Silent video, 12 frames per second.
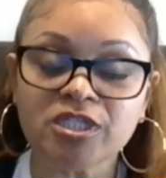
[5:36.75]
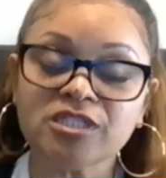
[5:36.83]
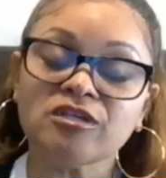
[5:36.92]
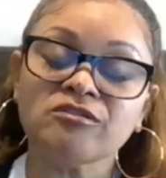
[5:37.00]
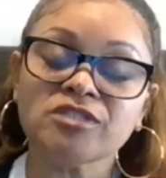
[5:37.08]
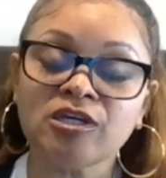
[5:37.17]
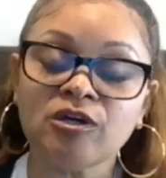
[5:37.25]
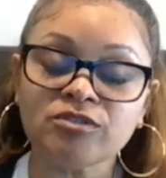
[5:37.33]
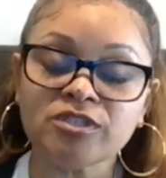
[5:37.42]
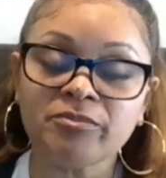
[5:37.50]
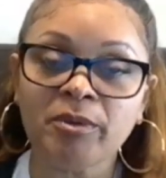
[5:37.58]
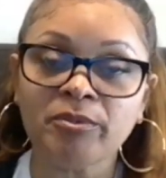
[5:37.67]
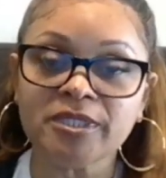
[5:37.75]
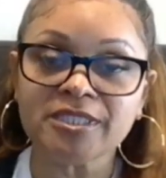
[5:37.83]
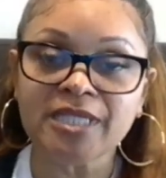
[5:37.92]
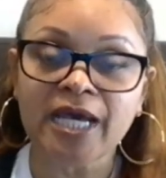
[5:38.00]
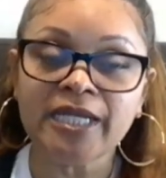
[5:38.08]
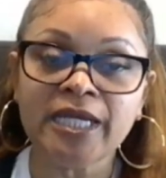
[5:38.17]
Lowe's Consulting hosted
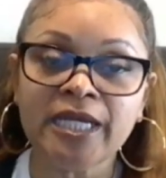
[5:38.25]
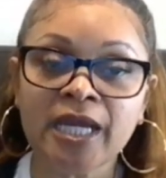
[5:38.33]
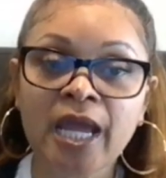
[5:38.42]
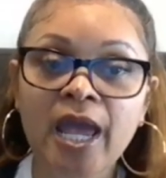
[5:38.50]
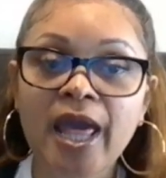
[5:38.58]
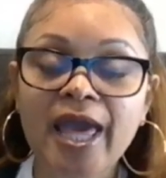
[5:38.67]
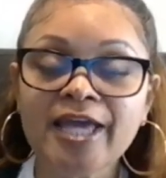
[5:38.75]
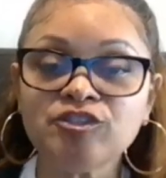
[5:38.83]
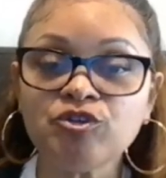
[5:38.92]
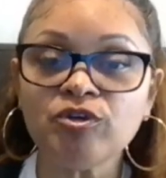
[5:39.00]
my book signing,